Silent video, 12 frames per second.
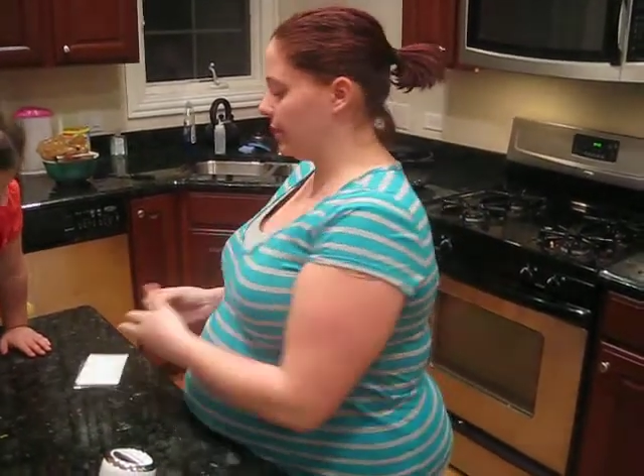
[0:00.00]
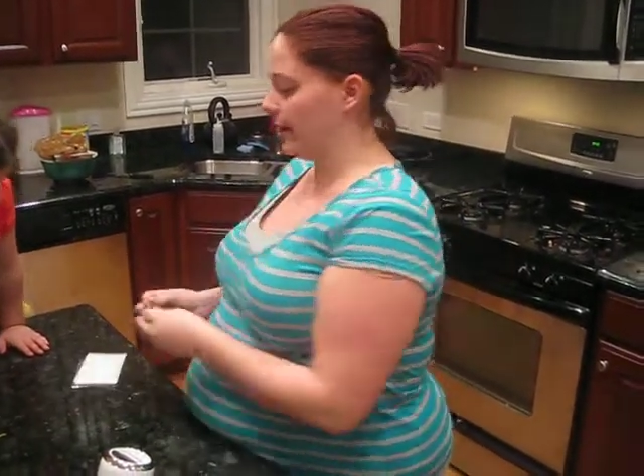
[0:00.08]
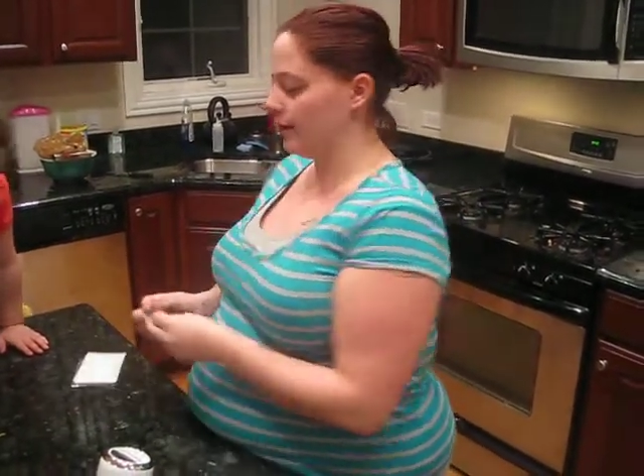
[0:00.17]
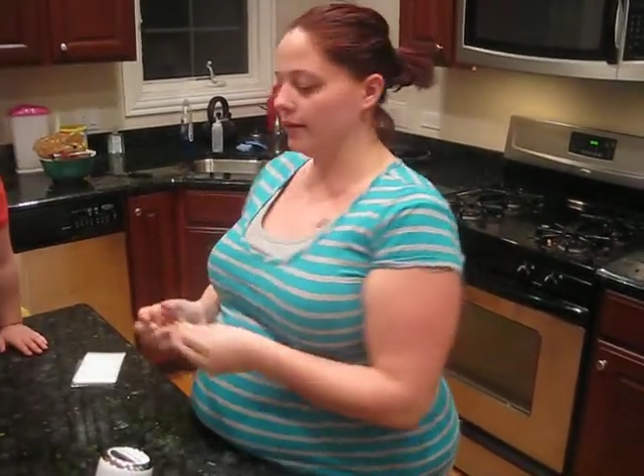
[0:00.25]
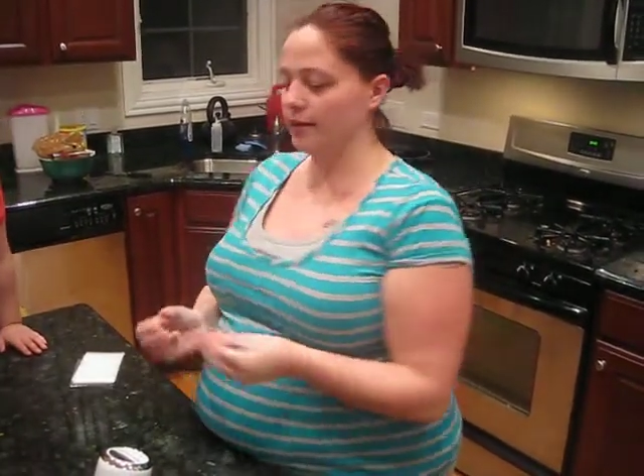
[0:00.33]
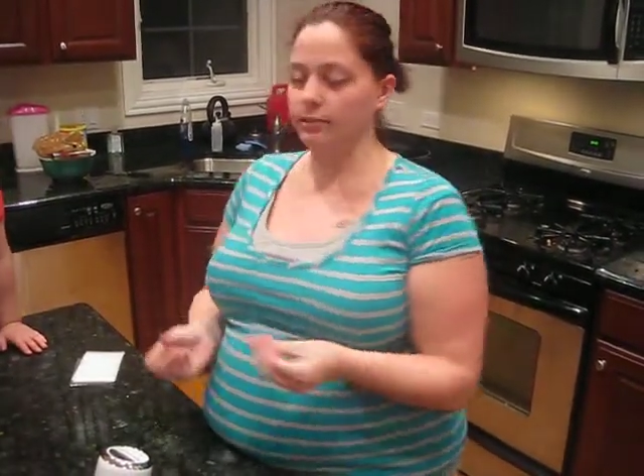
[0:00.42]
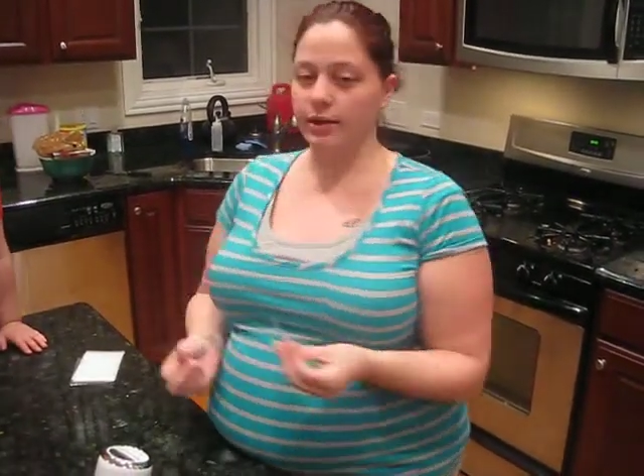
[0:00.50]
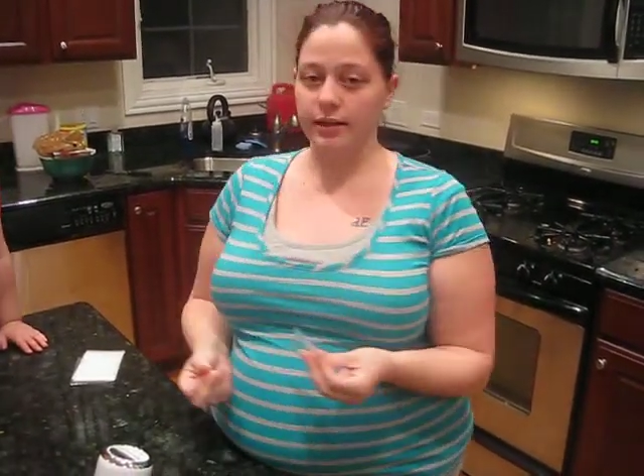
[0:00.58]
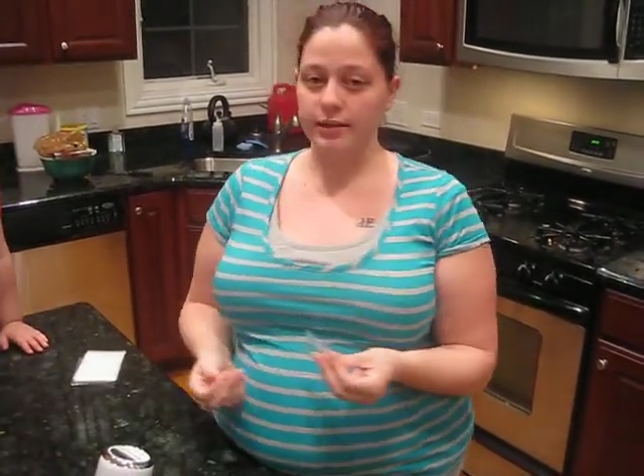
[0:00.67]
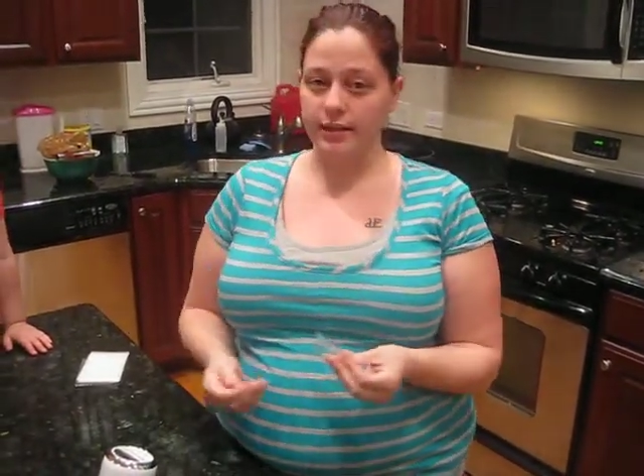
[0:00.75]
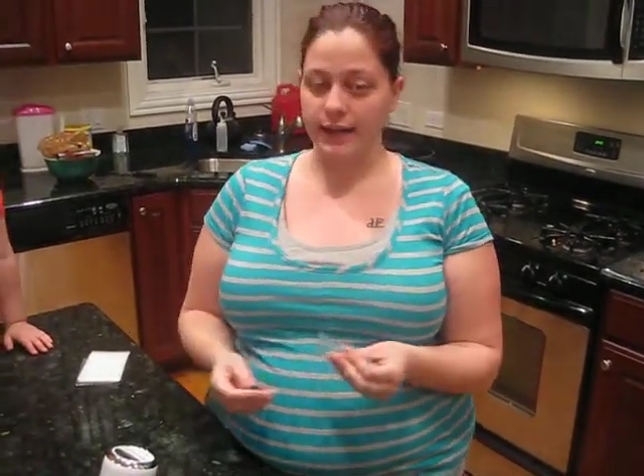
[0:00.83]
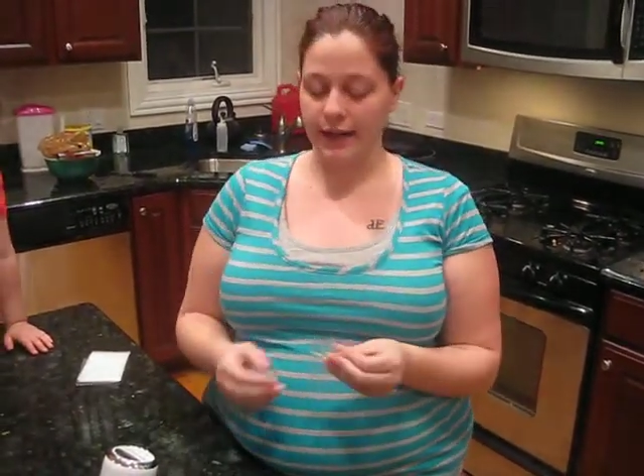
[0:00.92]
pain in the
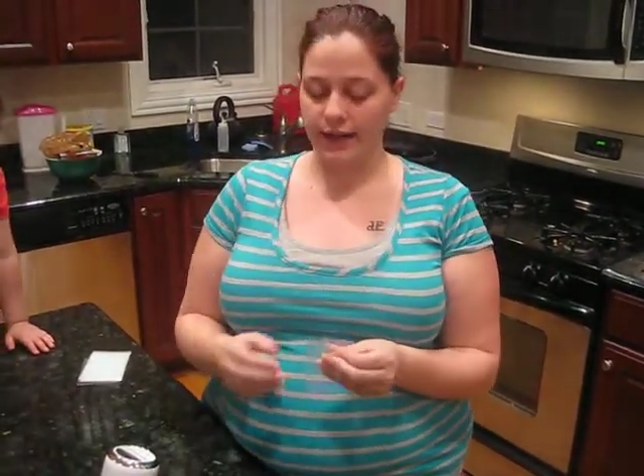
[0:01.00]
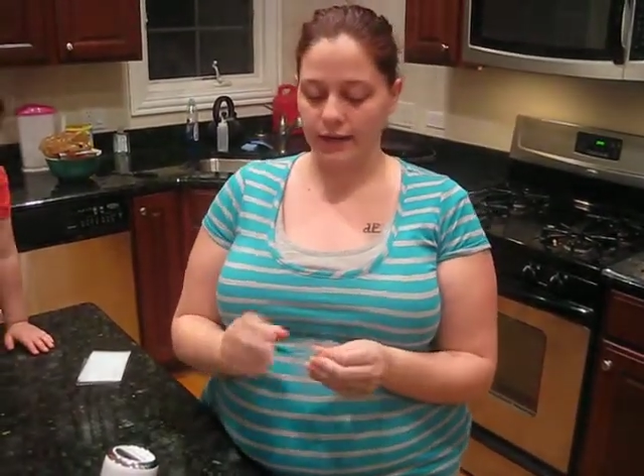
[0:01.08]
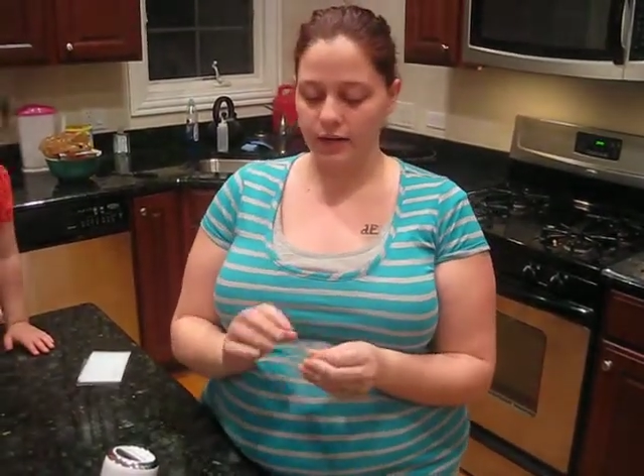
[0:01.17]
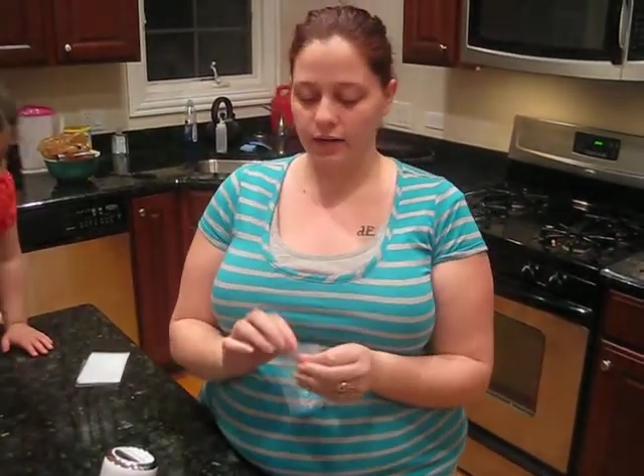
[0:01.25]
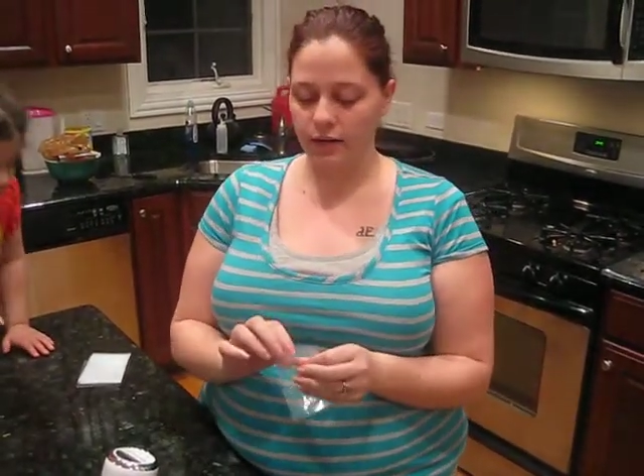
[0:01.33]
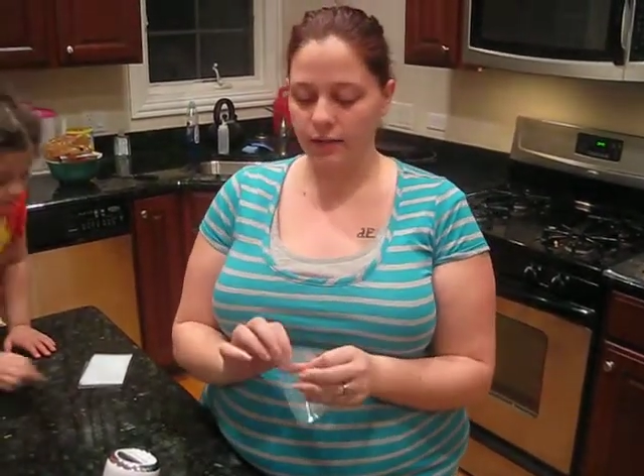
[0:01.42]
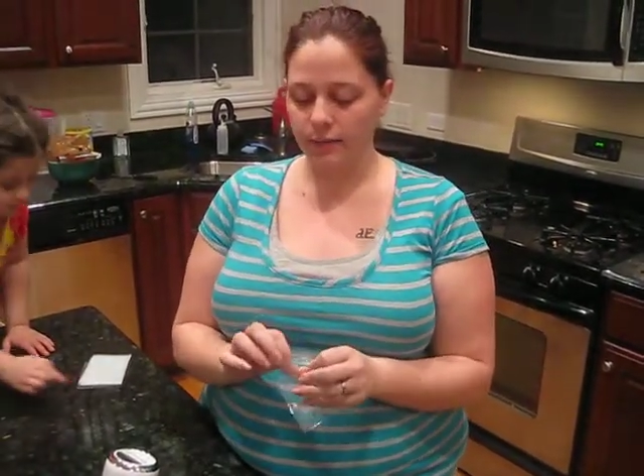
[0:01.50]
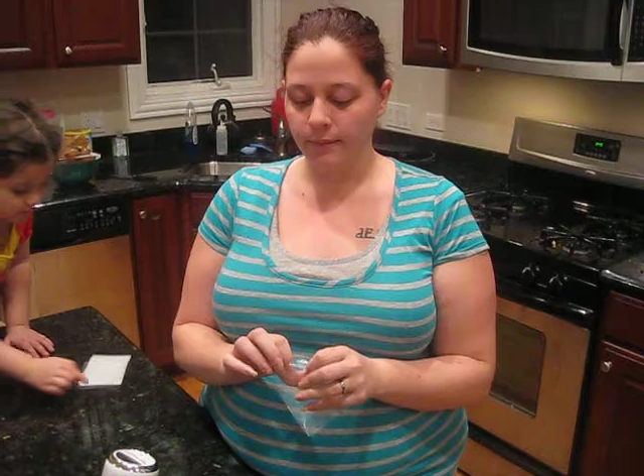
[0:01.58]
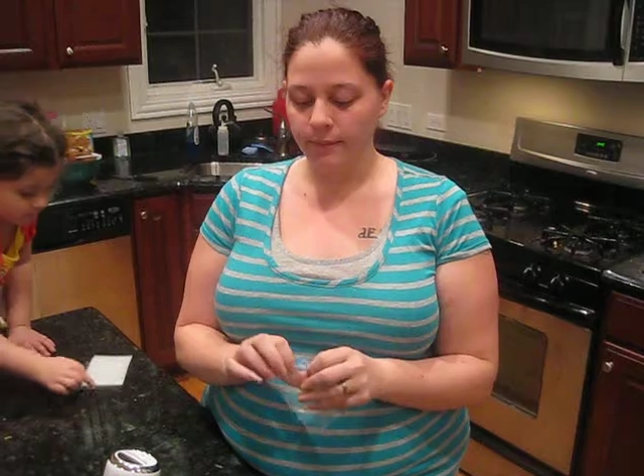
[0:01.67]
butt to handle,